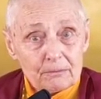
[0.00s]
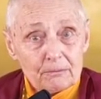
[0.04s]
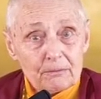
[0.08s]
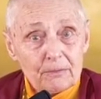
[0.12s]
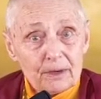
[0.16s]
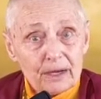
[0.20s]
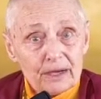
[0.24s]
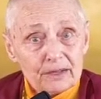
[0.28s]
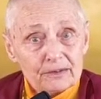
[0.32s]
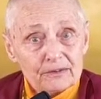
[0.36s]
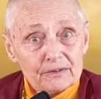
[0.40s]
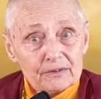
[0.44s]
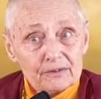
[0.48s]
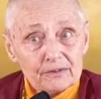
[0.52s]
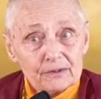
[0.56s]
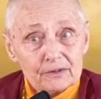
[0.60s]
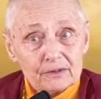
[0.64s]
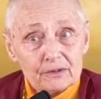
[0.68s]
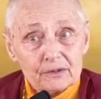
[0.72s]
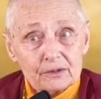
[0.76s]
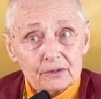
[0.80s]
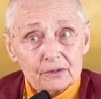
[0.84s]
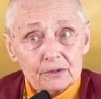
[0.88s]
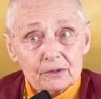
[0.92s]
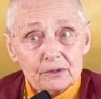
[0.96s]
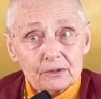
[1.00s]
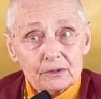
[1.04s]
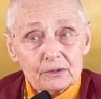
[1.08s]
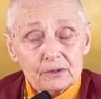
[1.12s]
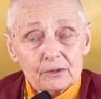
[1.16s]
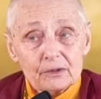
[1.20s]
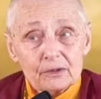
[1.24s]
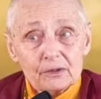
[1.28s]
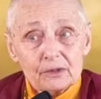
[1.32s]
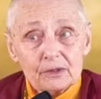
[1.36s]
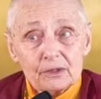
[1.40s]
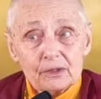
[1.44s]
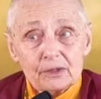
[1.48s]
But
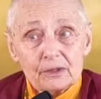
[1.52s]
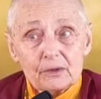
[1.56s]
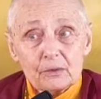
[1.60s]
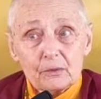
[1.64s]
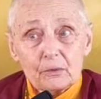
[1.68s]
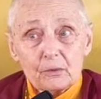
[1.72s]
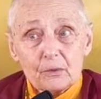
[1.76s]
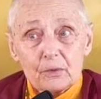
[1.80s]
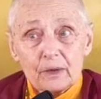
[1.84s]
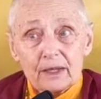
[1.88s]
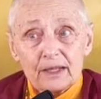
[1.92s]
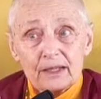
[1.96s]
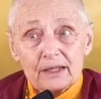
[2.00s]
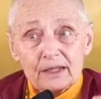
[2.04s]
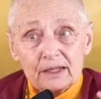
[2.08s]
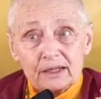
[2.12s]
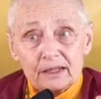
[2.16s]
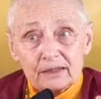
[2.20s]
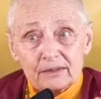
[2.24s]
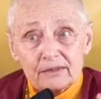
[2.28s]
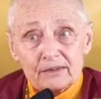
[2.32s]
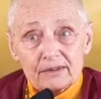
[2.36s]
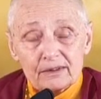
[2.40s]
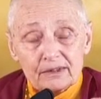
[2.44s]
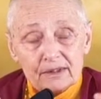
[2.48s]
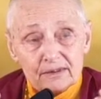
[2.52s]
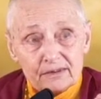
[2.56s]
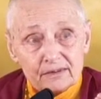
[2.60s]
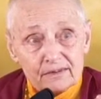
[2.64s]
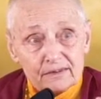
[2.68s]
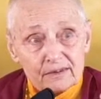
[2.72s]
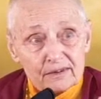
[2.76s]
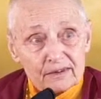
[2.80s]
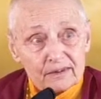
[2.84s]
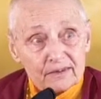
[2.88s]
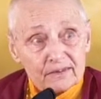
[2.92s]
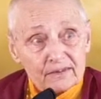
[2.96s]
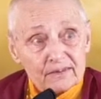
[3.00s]
when it thinks
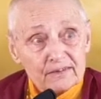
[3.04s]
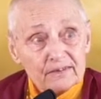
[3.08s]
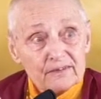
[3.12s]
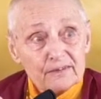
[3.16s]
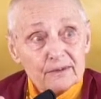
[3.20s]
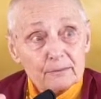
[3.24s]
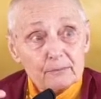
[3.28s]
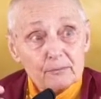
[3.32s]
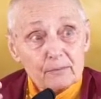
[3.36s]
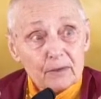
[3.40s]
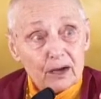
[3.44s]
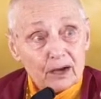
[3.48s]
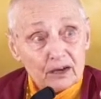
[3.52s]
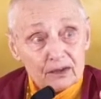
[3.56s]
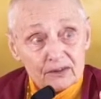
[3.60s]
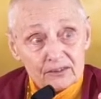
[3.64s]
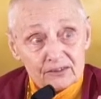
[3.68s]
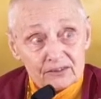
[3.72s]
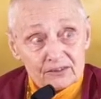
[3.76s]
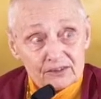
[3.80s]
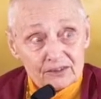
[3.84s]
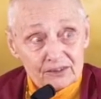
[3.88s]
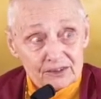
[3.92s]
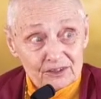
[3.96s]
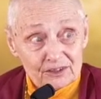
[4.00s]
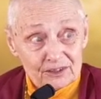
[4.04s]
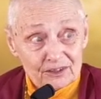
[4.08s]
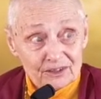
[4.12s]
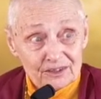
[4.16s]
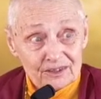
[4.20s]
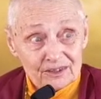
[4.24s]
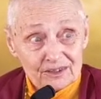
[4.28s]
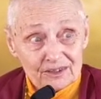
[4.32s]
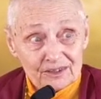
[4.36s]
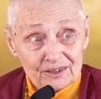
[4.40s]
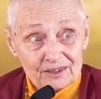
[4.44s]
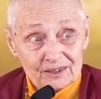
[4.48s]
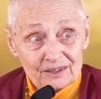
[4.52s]
it's the master,
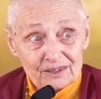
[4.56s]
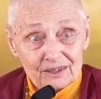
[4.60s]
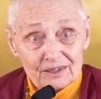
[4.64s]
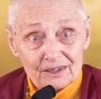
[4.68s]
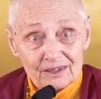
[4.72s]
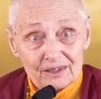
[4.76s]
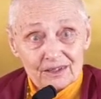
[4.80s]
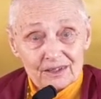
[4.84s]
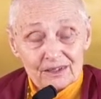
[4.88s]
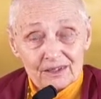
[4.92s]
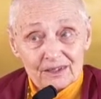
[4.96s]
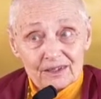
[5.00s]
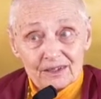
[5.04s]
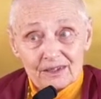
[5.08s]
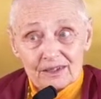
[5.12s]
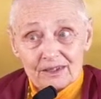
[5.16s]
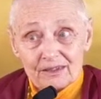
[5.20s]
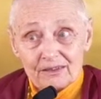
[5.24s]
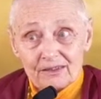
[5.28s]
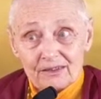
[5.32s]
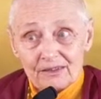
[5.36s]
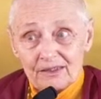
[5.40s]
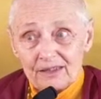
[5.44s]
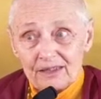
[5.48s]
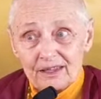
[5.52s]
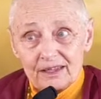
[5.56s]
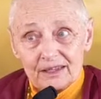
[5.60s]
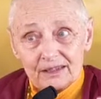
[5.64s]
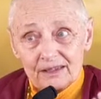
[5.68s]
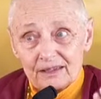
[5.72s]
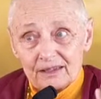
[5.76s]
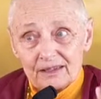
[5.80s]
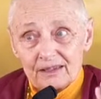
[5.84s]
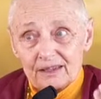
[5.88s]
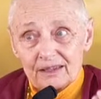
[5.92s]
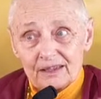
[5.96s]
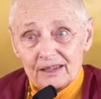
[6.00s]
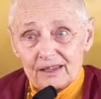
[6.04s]

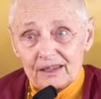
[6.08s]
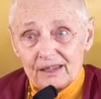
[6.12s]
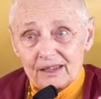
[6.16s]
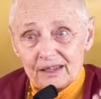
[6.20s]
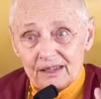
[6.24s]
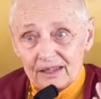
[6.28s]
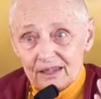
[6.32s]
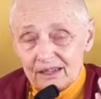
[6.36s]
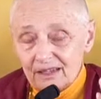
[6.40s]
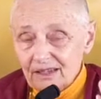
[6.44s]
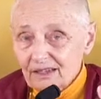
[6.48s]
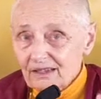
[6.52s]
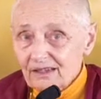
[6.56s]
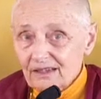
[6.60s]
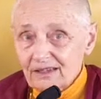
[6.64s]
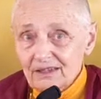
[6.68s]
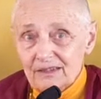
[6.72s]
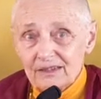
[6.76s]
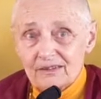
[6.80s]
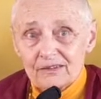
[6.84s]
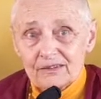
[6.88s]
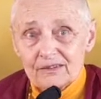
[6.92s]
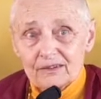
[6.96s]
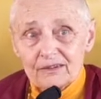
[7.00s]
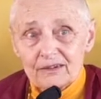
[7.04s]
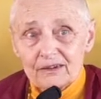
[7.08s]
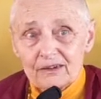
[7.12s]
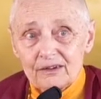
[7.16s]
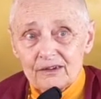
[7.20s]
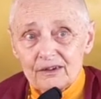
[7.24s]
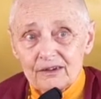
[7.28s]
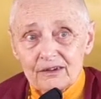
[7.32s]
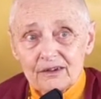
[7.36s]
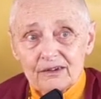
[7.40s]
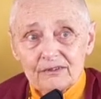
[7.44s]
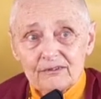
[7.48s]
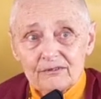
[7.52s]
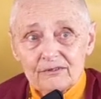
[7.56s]
then it is
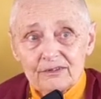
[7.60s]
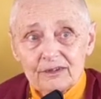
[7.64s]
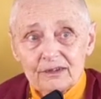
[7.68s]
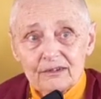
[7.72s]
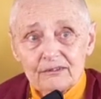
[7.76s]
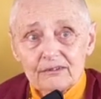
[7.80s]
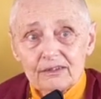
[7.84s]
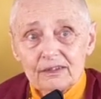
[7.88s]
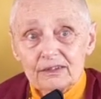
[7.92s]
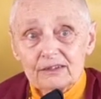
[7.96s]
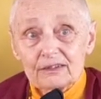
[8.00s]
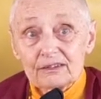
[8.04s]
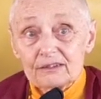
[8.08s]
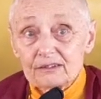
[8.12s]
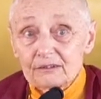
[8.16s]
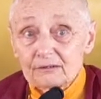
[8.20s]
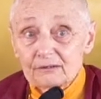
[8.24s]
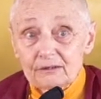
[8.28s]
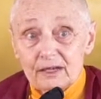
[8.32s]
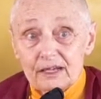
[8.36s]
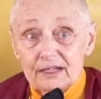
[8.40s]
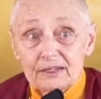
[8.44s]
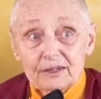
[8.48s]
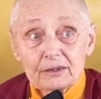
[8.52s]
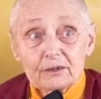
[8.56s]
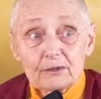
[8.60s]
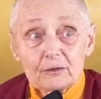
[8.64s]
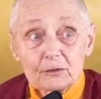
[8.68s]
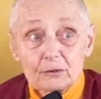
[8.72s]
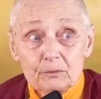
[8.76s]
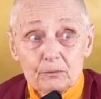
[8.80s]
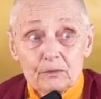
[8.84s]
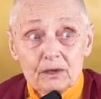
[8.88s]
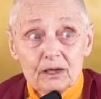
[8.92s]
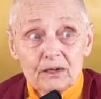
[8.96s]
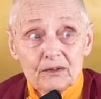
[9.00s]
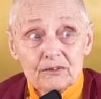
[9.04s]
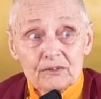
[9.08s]
a very tyrannical
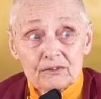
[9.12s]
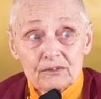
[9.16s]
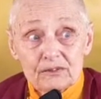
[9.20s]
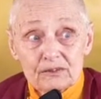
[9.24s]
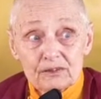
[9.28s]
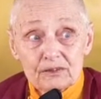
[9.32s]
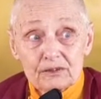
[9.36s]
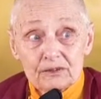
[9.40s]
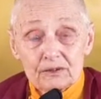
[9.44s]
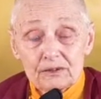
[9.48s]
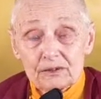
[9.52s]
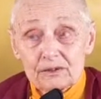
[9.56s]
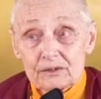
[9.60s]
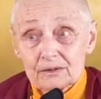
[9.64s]
master.